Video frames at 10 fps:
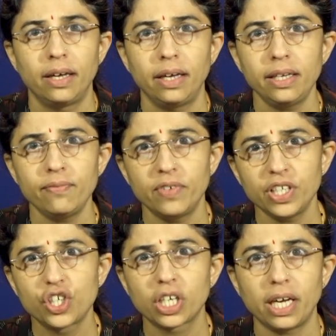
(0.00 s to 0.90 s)
in
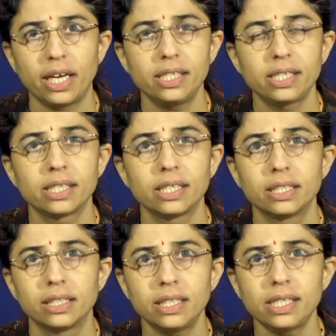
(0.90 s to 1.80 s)
which case
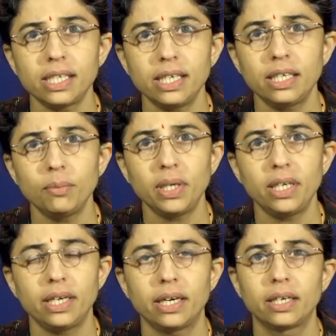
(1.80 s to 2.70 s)
this
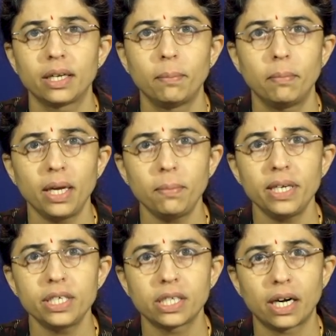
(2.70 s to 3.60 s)
intermediate may
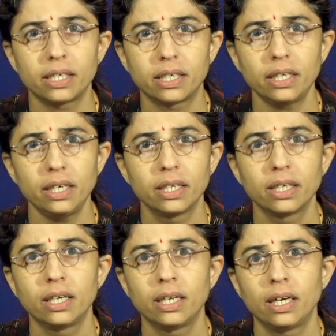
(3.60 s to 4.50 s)
be shunted
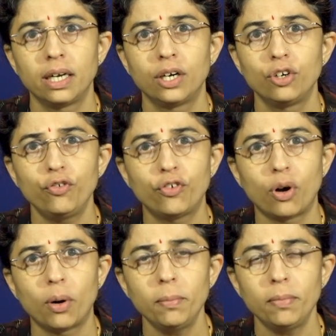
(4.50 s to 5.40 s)
to
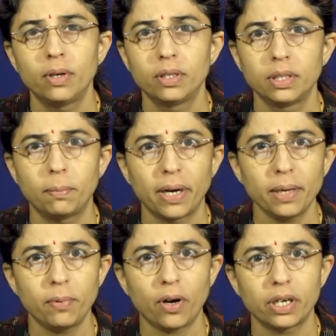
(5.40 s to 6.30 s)
form the
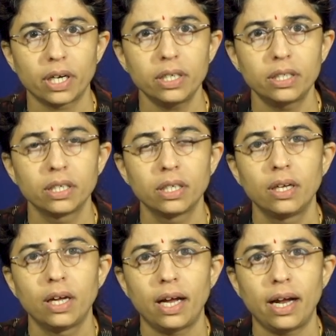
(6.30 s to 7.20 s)
byproduct
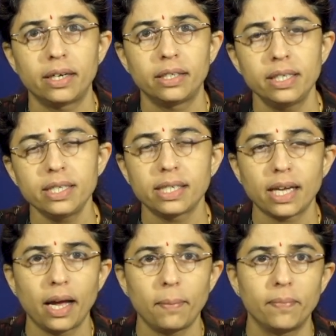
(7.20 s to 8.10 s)
and this
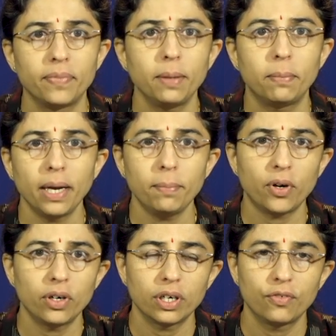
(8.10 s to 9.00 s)
time the
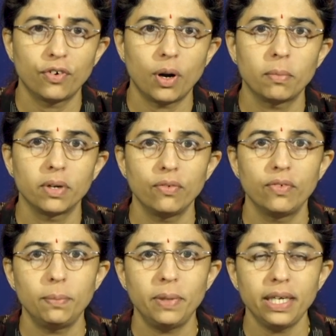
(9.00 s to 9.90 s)
byproduct formed
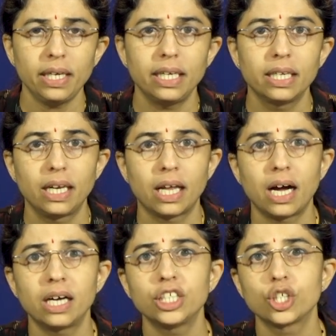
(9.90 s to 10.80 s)
will be in a
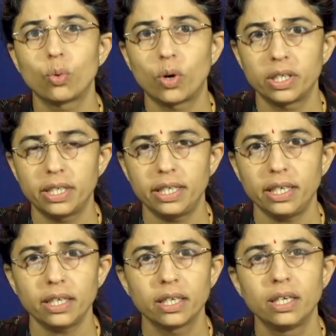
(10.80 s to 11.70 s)
large
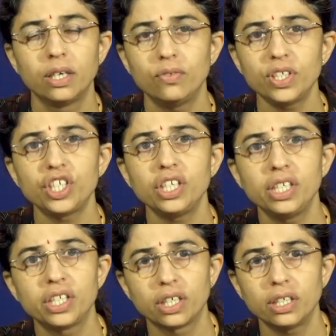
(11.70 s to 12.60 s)
quantity which
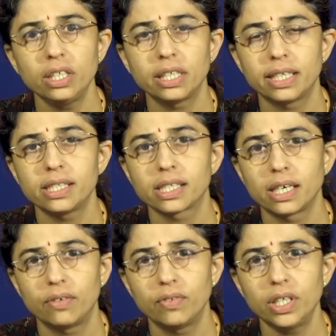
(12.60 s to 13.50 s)
in turn gets
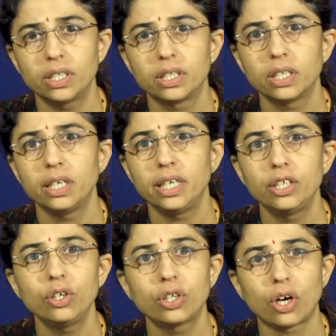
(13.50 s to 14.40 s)
converted
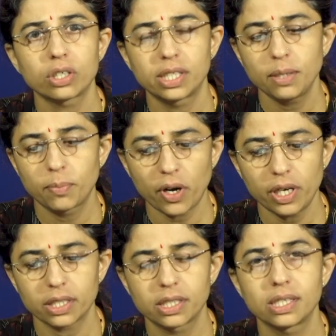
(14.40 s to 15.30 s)
into toxic
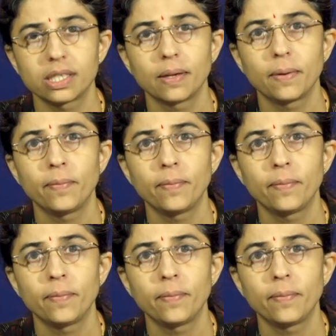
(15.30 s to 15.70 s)
products.